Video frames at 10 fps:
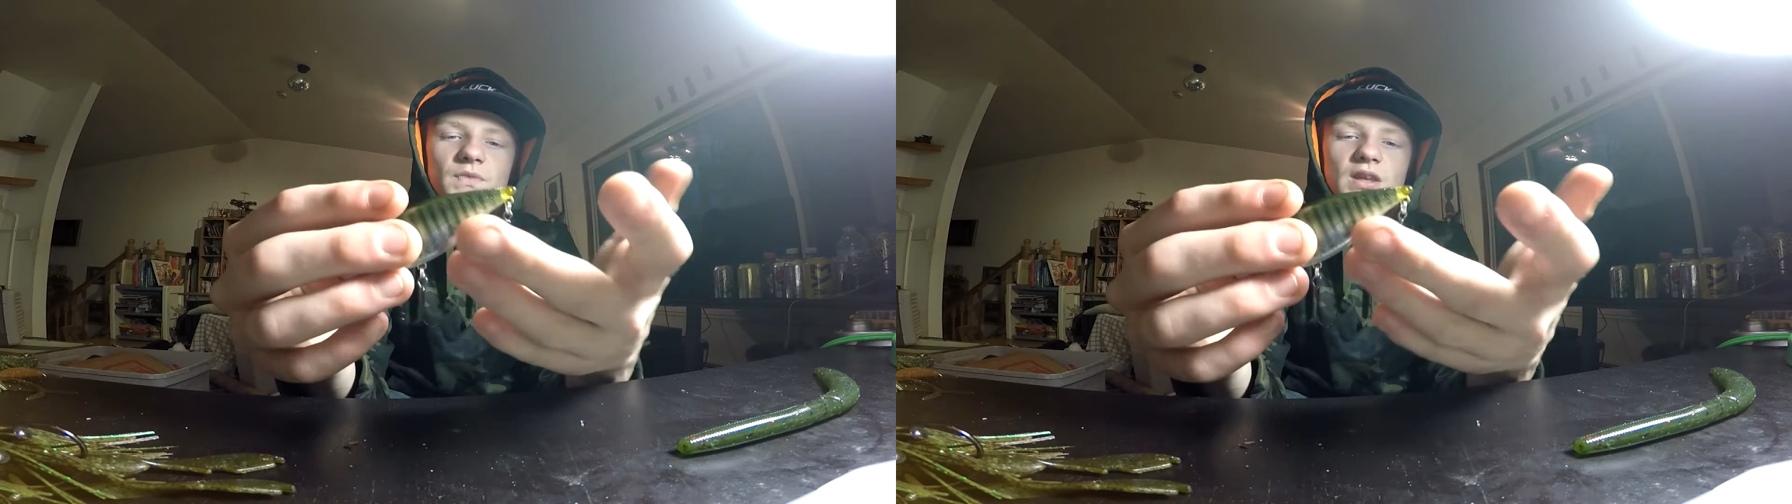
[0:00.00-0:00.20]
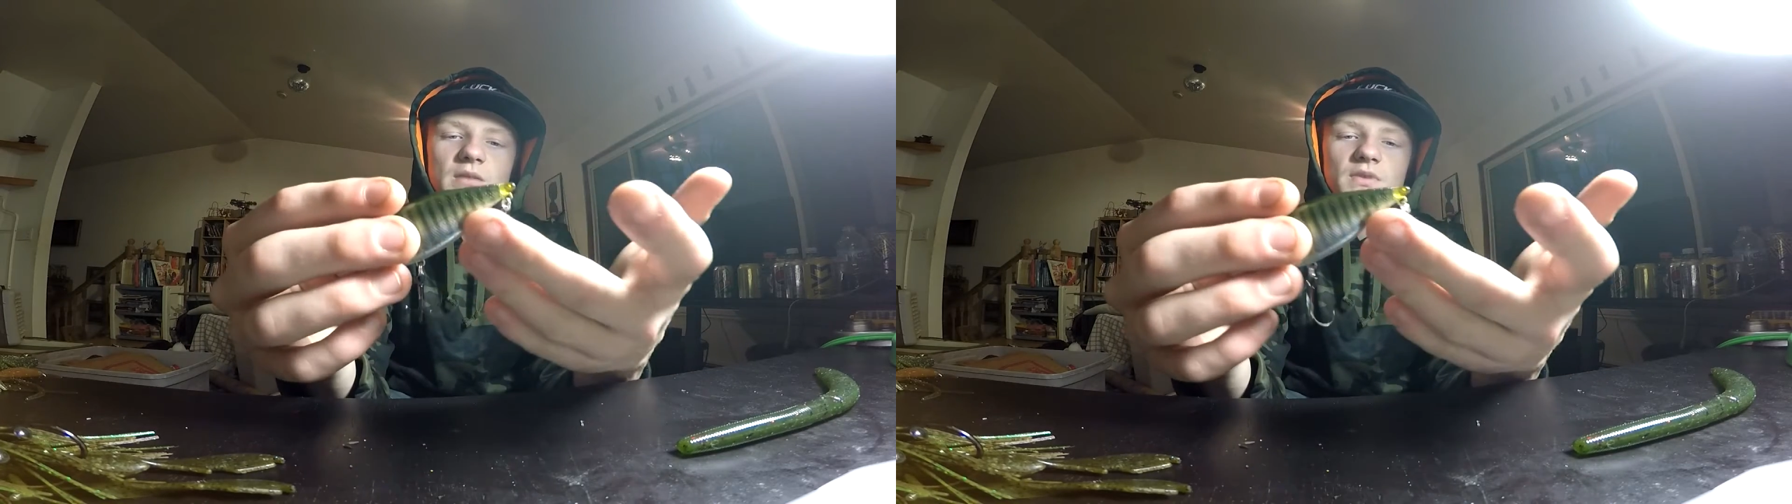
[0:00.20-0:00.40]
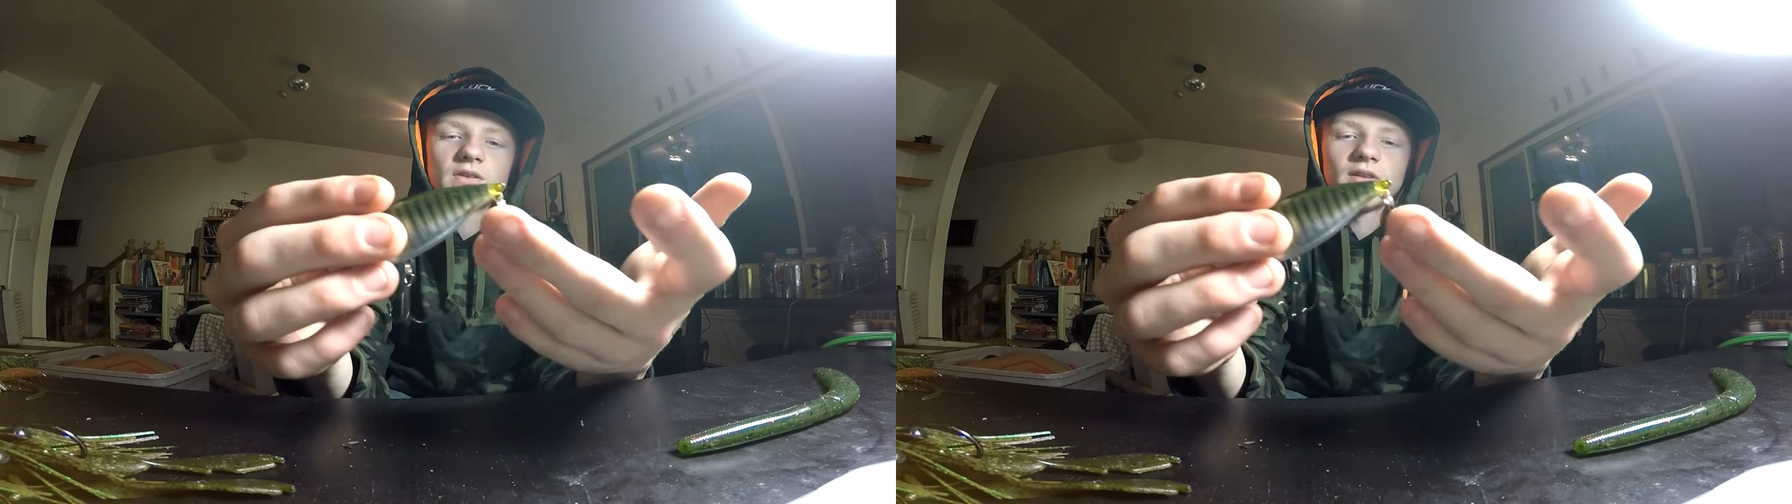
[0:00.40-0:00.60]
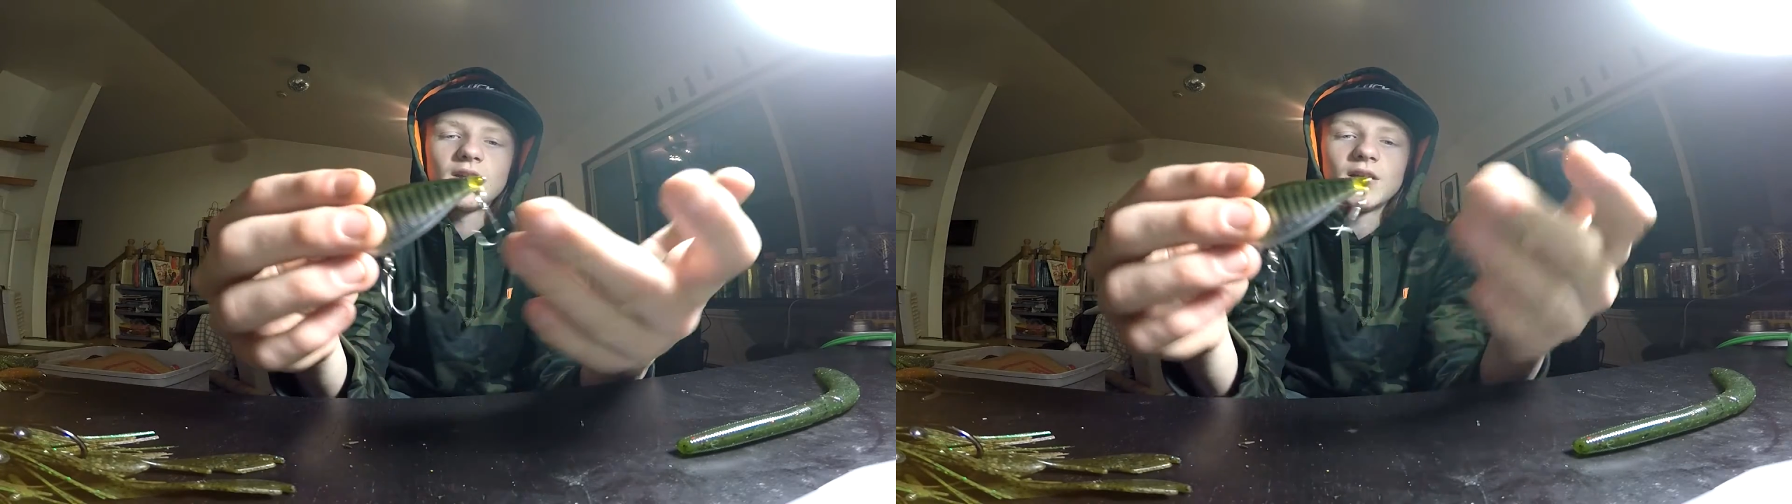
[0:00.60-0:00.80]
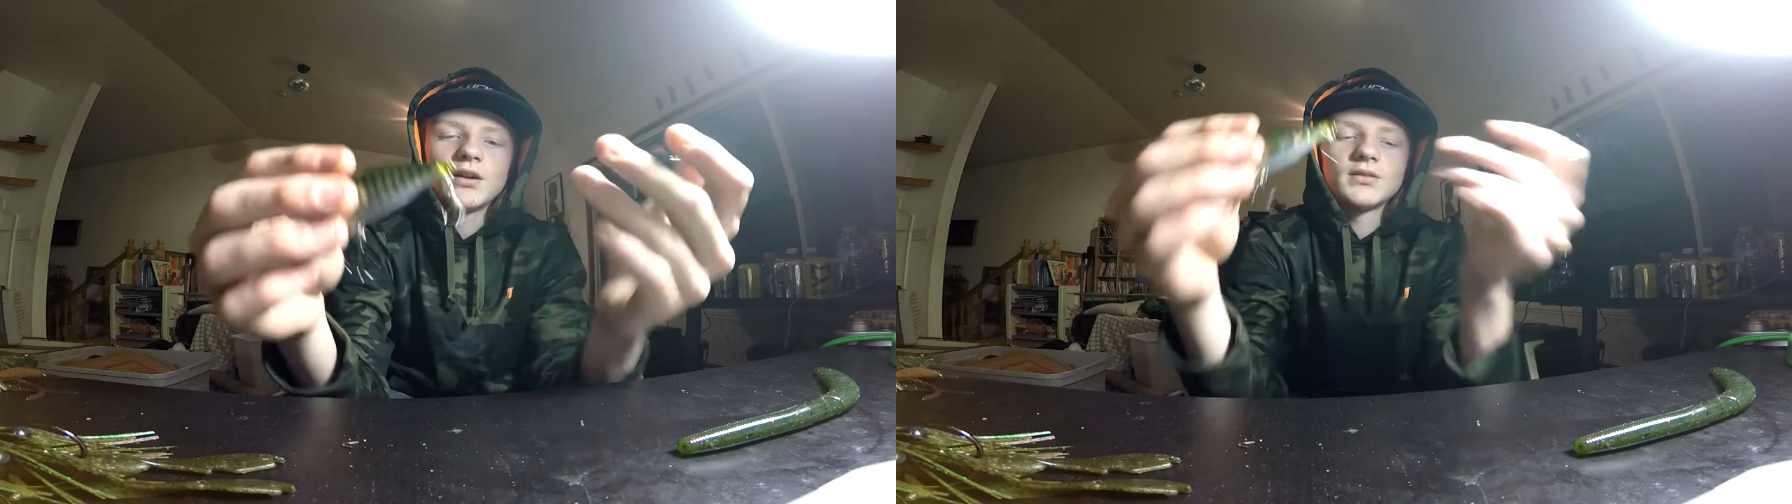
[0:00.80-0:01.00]
Keep this
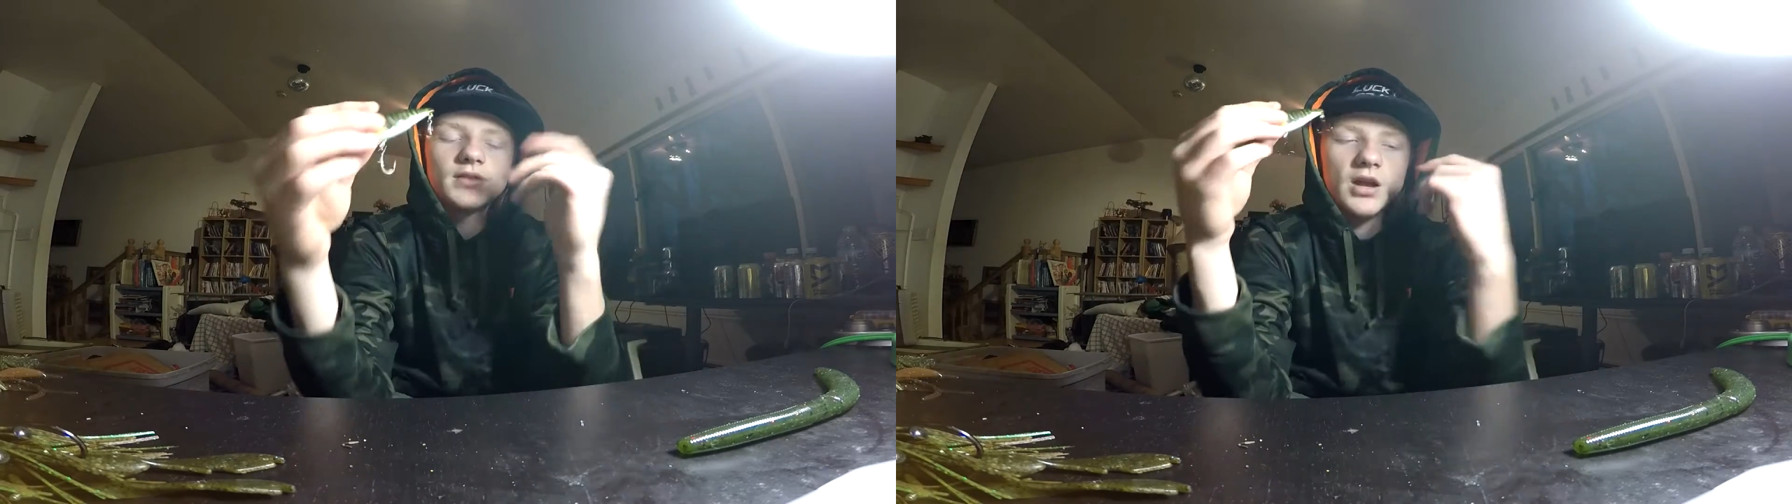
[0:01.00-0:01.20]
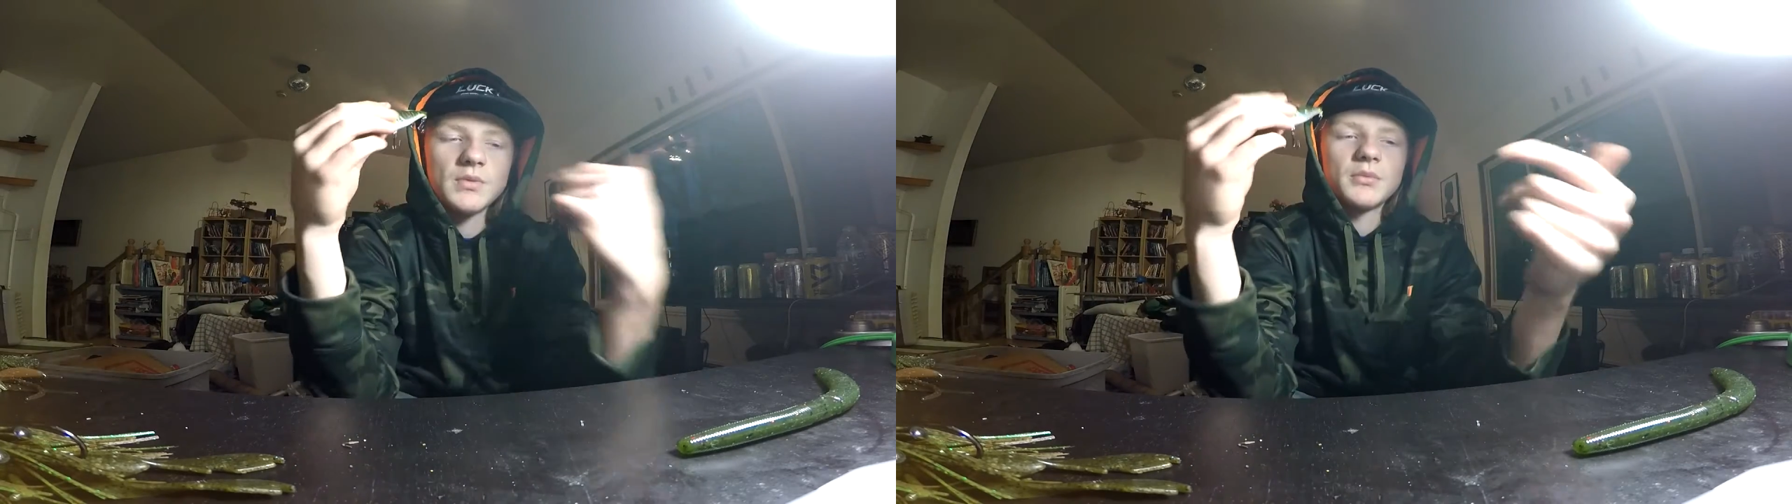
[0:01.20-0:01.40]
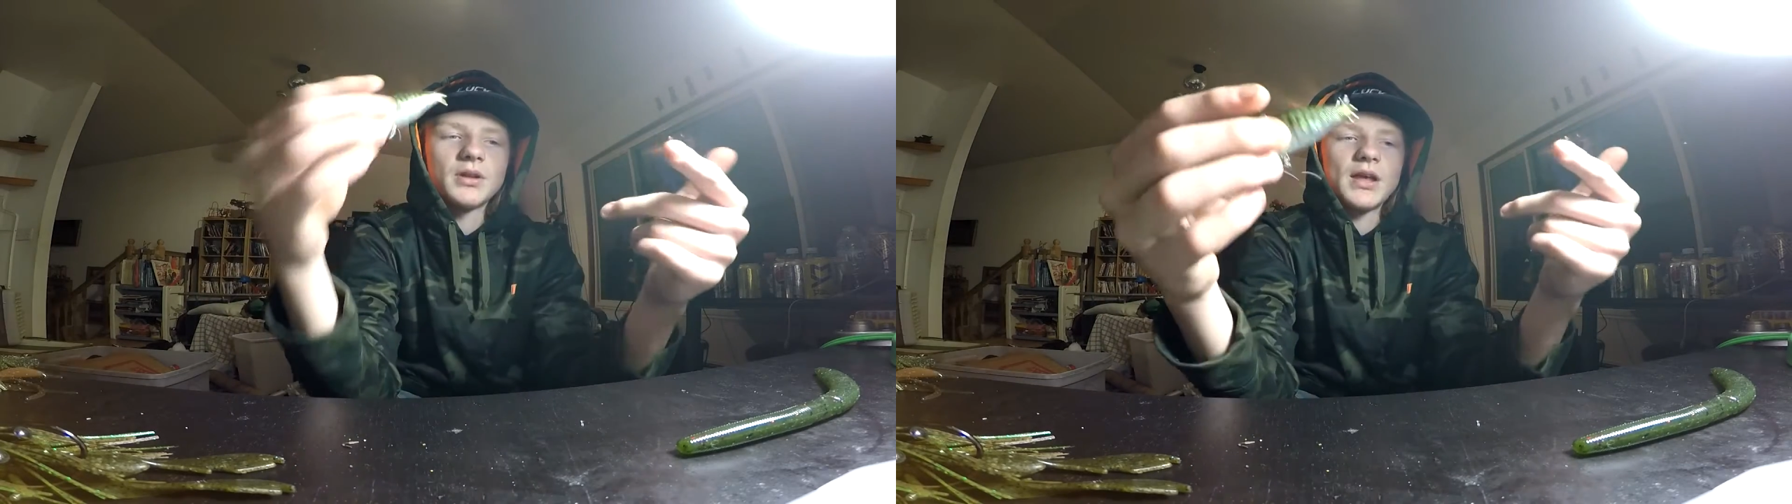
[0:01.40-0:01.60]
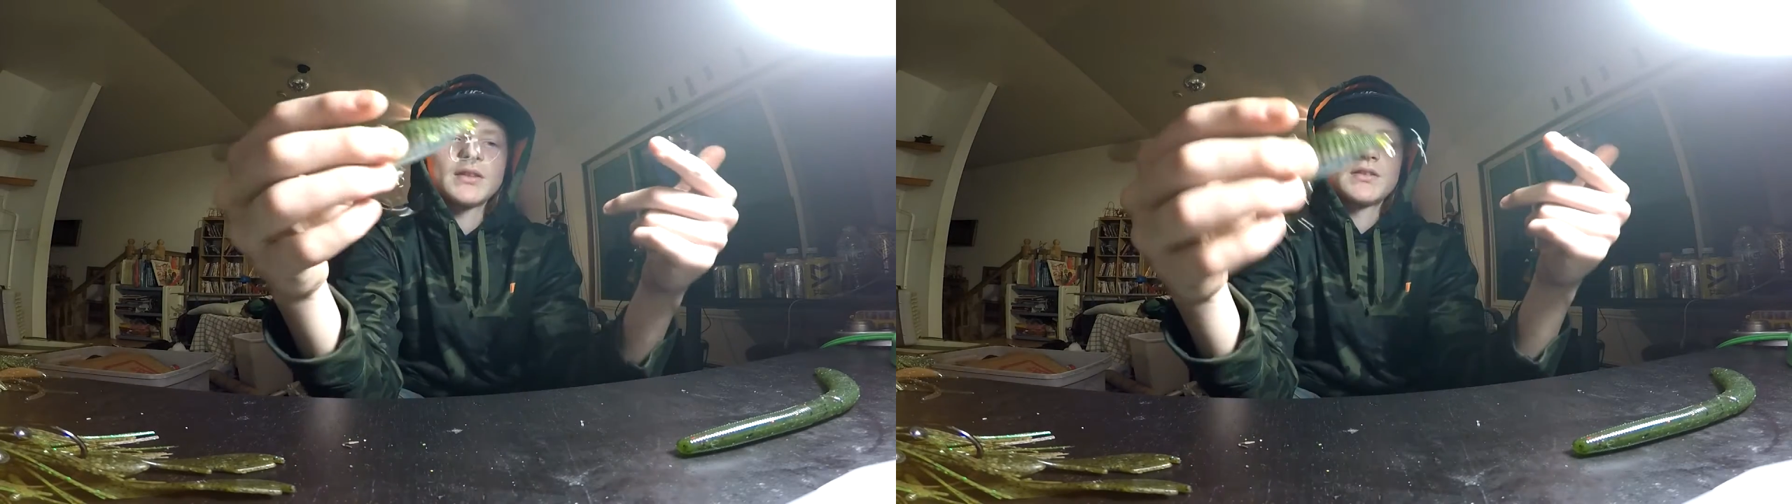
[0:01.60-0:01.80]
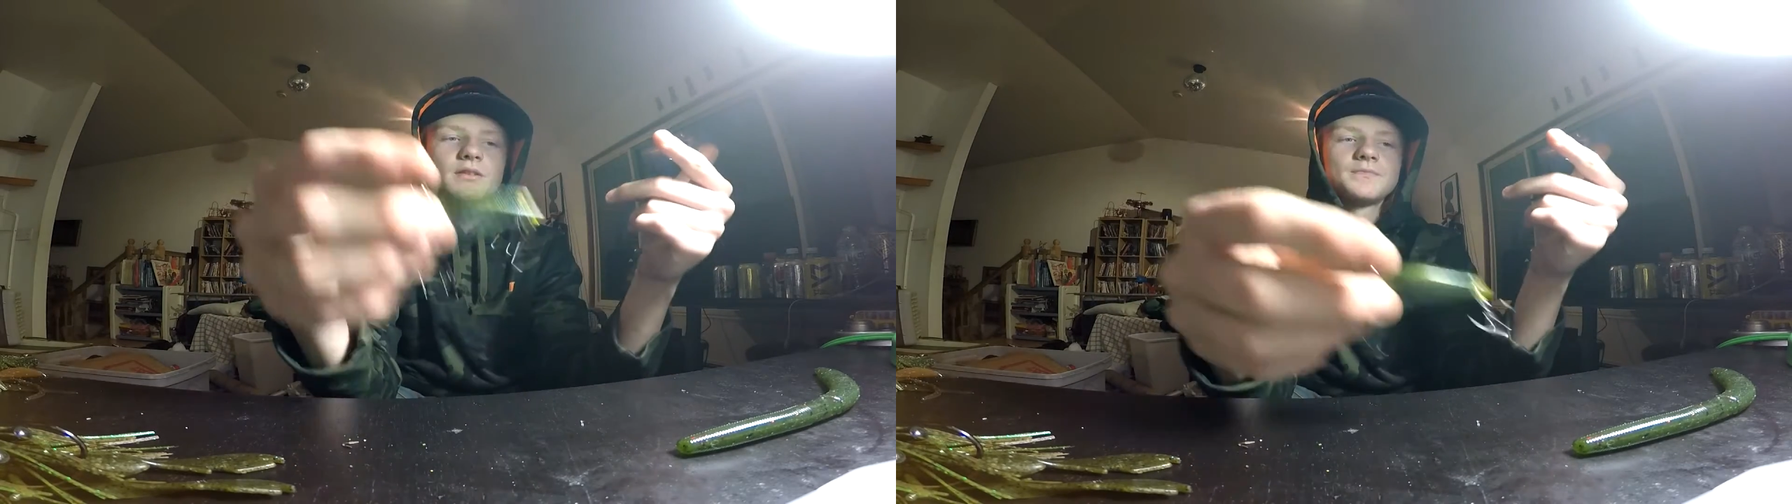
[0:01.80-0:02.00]
thing on. I remember
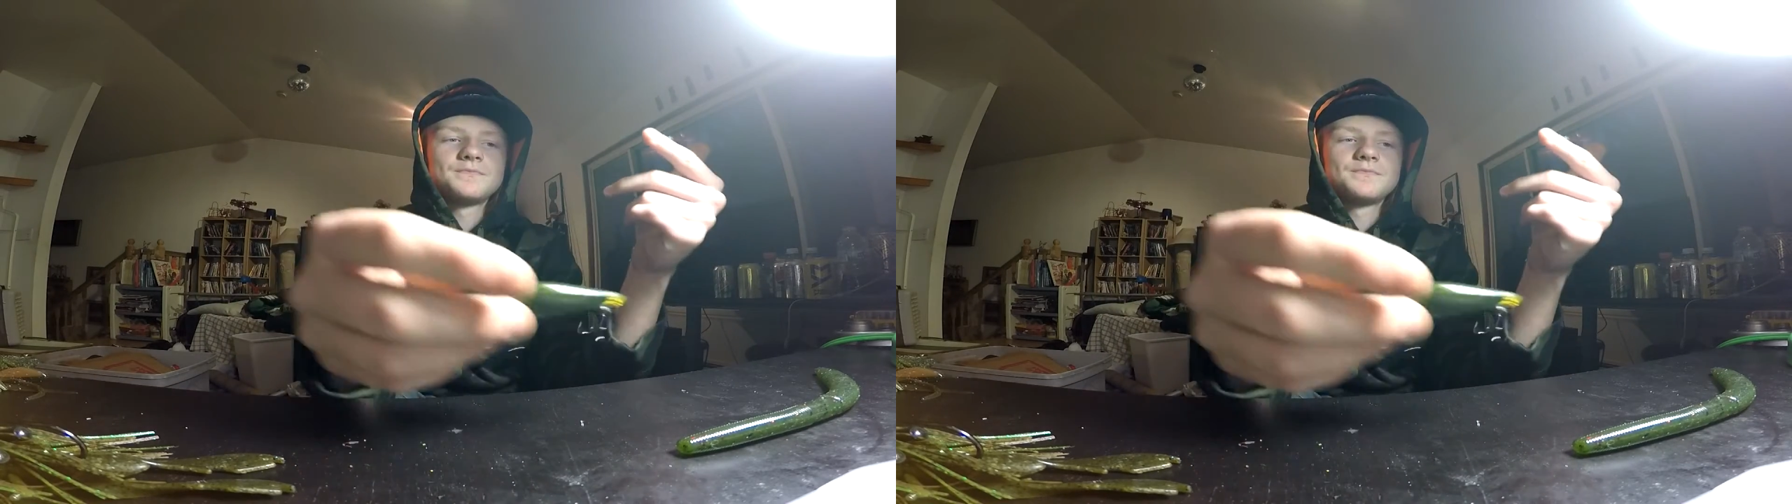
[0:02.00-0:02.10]
last